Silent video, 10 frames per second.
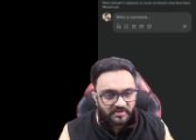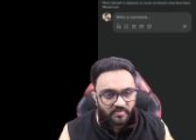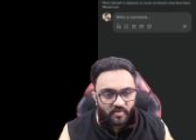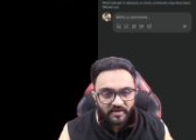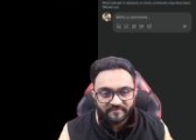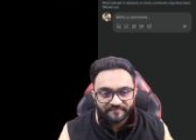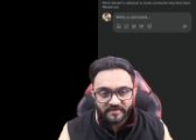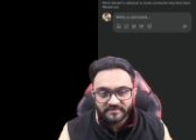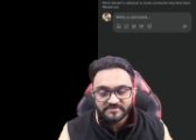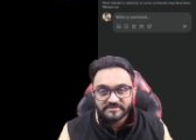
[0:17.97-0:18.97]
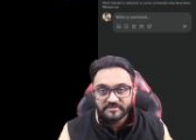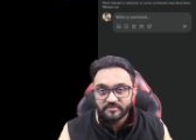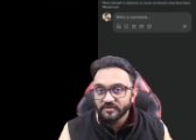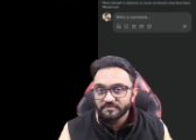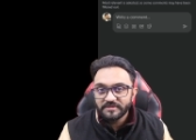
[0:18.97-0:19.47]
quite fun to see
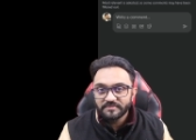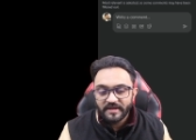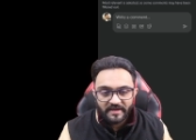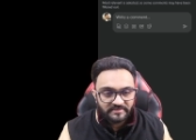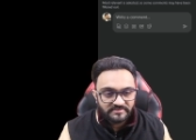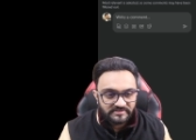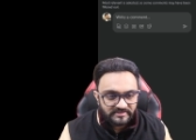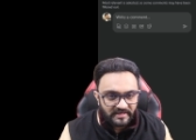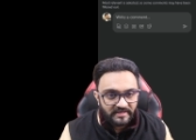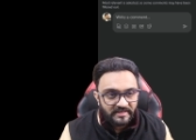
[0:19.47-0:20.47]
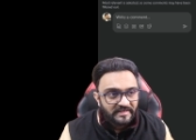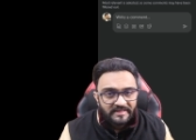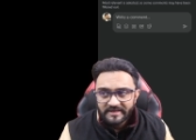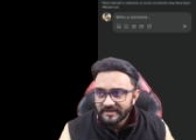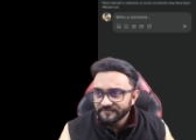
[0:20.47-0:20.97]
what people had to say.
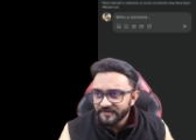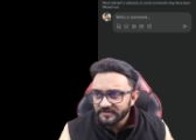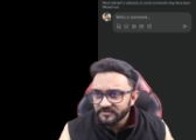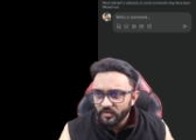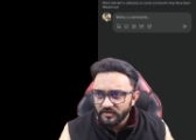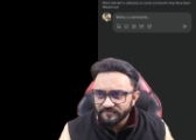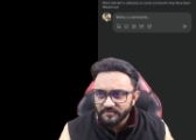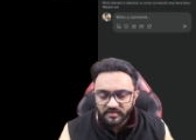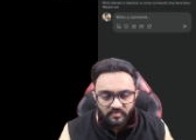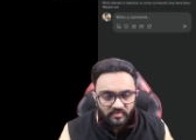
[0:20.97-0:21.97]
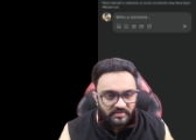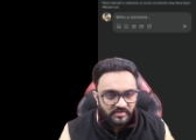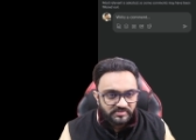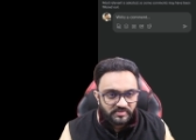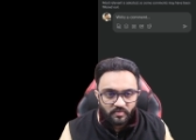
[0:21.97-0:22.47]
In fact, one of my
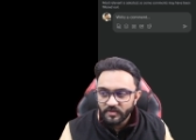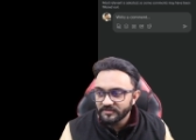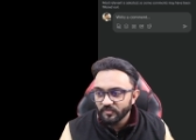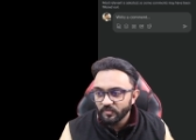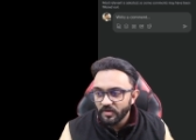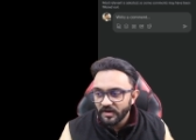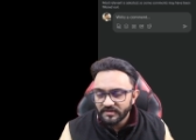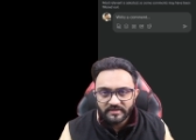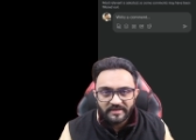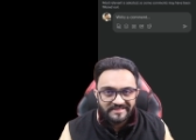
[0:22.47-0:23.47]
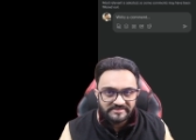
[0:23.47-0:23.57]
videos went viral as